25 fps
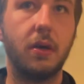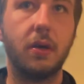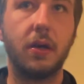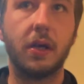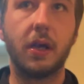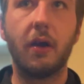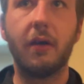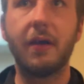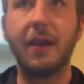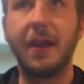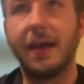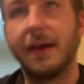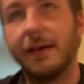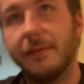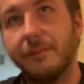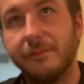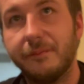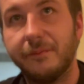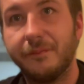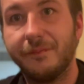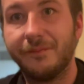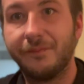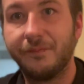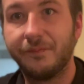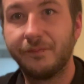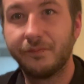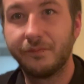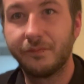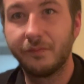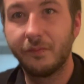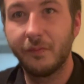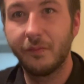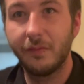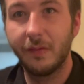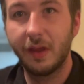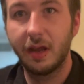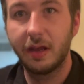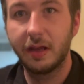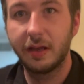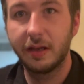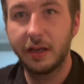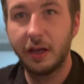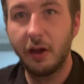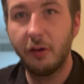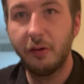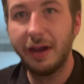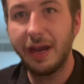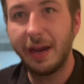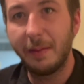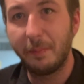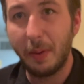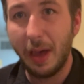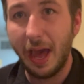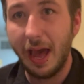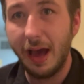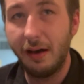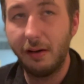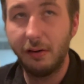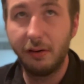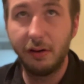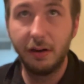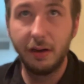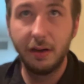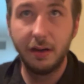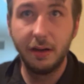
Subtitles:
Go get it. Go get it, pal.